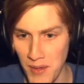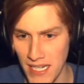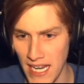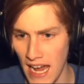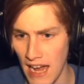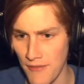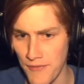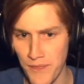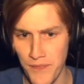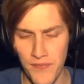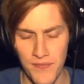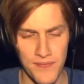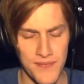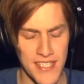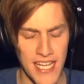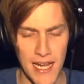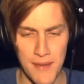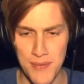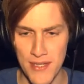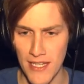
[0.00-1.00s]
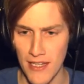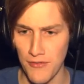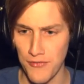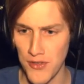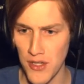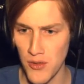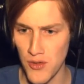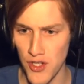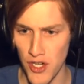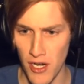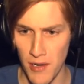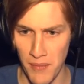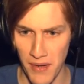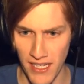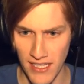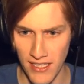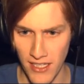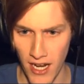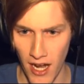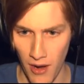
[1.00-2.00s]
I would have tapes of the future,
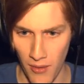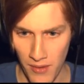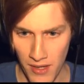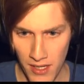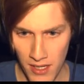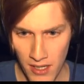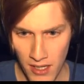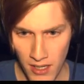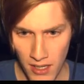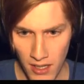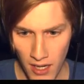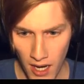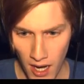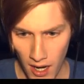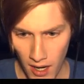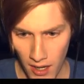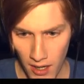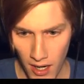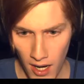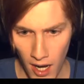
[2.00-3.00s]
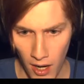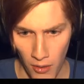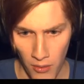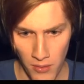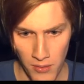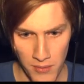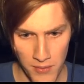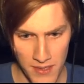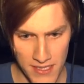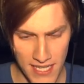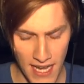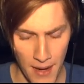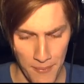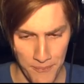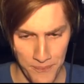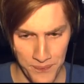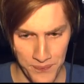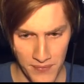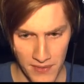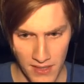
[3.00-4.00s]
but you know. What the hell? Oh, what's up?
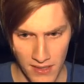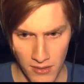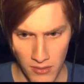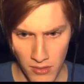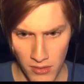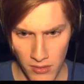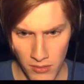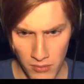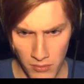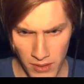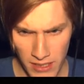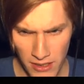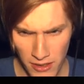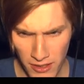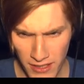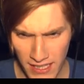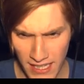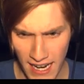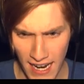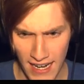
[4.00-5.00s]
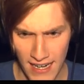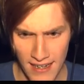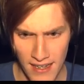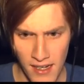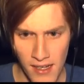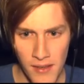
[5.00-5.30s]
What are you looking at?